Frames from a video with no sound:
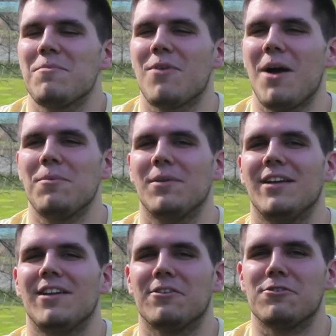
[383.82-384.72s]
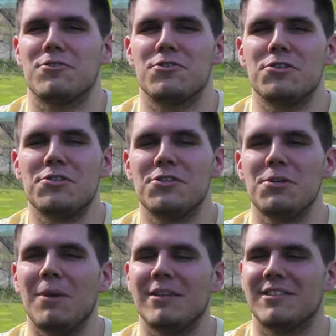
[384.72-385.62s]
probably another
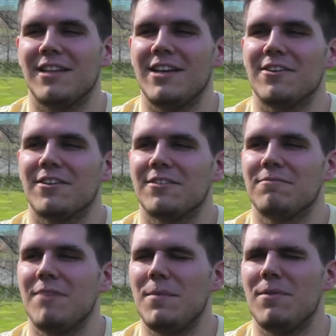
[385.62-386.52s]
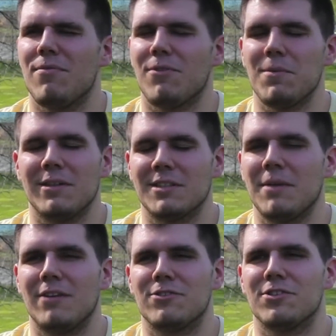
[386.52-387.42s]
2 months later, maybe 3 months, I'm
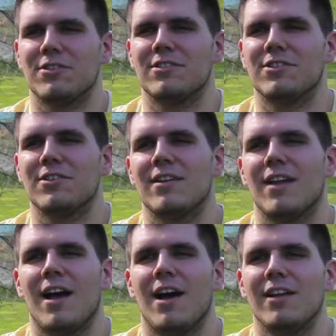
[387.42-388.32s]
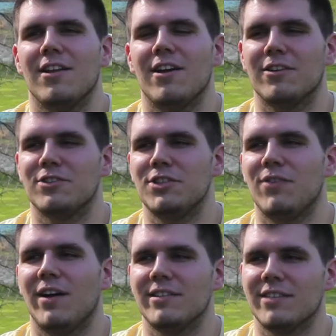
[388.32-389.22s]
not certain how long, she
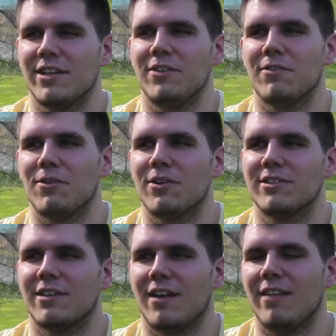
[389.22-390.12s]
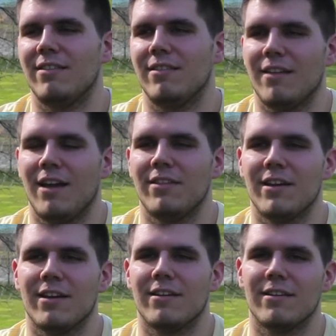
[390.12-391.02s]
finally was like, you know, of course, like, I
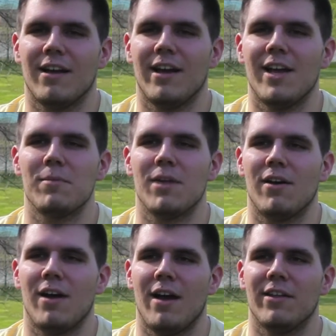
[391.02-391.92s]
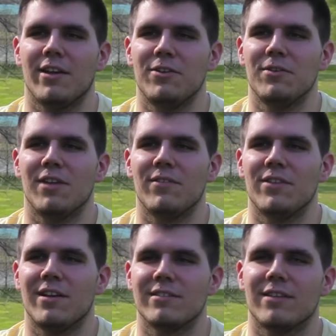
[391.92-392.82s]
think I am now. I think I do love
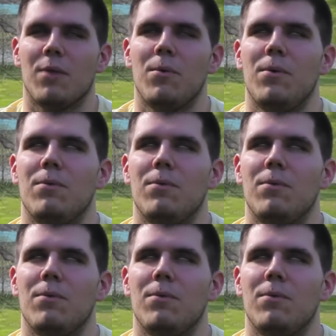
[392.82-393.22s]
you. And I was like,